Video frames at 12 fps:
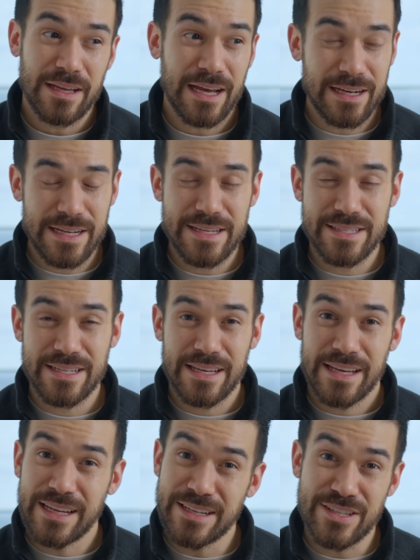at least
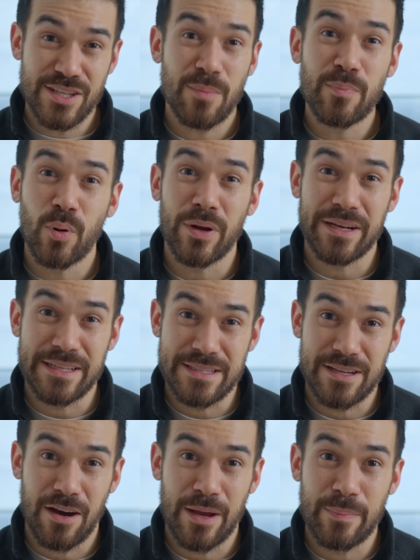in some point in
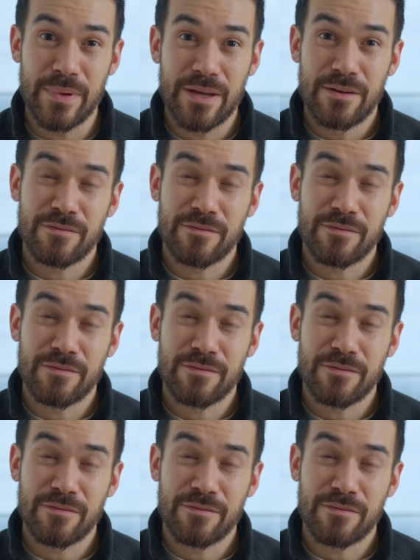time,